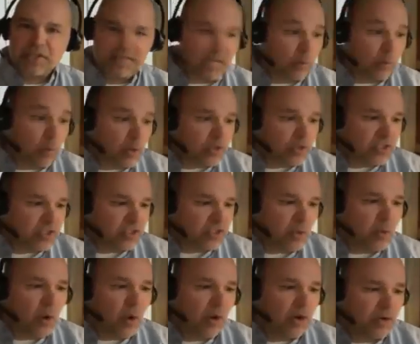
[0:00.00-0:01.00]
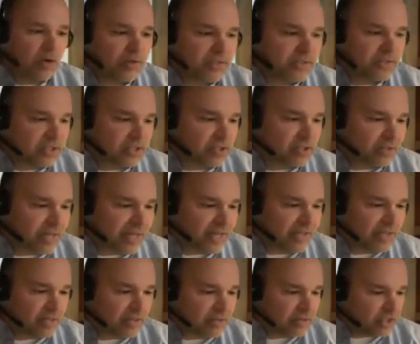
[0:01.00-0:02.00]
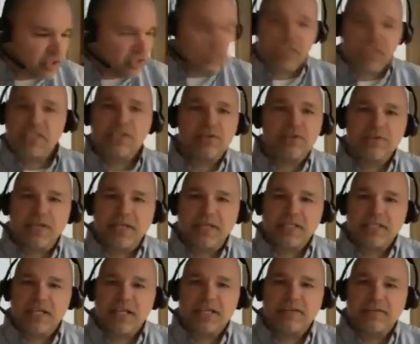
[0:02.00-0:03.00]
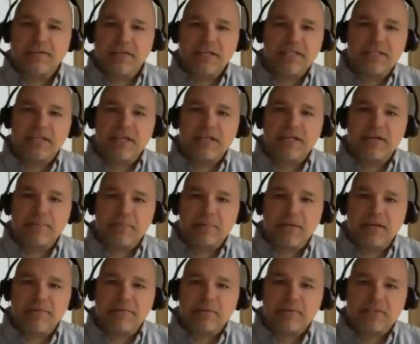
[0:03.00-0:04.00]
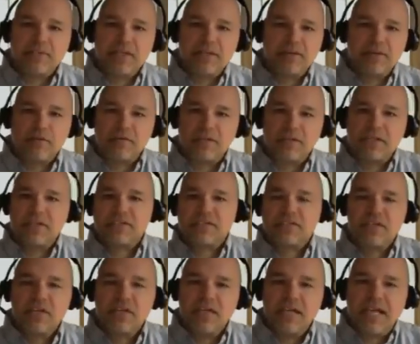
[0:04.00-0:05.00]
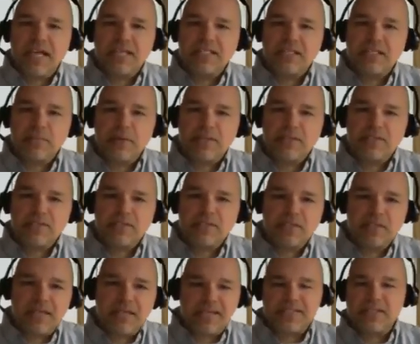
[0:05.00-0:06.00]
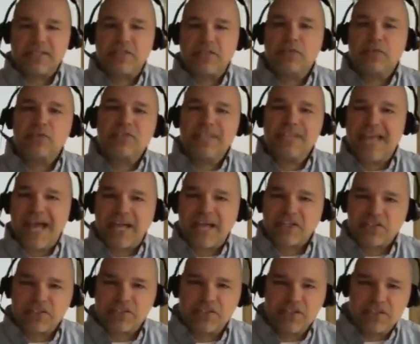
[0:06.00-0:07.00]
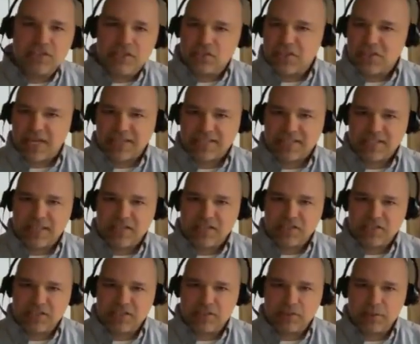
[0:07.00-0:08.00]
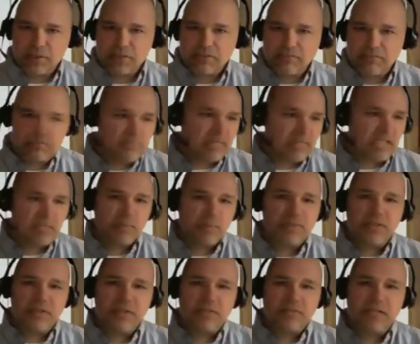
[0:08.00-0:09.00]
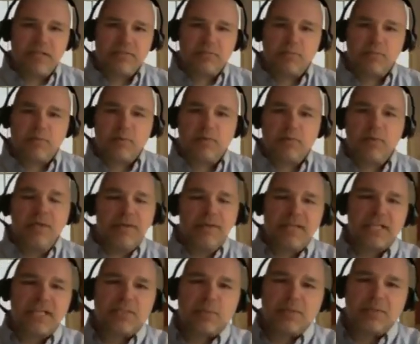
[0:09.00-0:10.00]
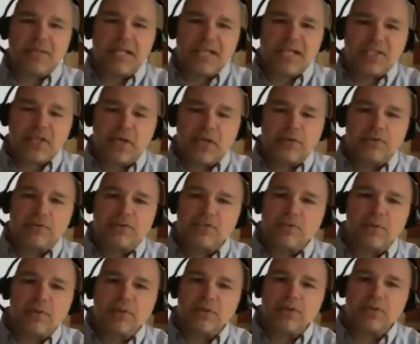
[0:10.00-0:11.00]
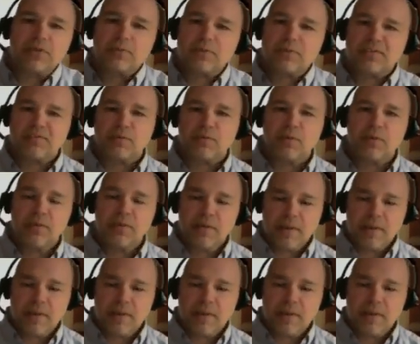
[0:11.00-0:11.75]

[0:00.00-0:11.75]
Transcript: they worked so hard to do that just to kill 99 99% over the next 18 months as they use the action jacksonation to do it that's what they that's that's what the last 100 or 200 years was for.